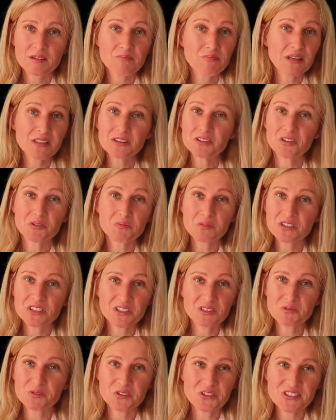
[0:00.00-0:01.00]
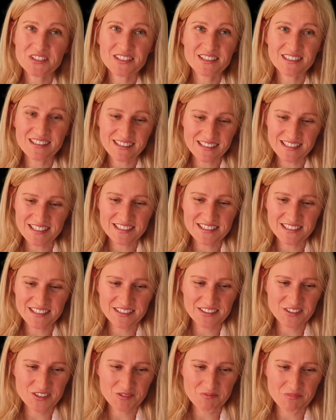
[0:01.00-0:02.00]
but nobody was
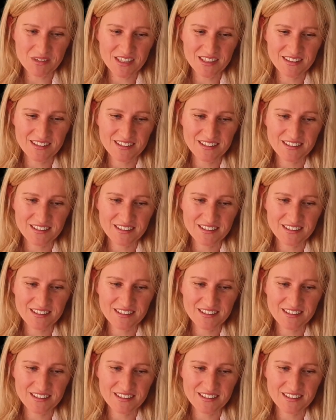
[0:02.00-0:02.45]
listening to me.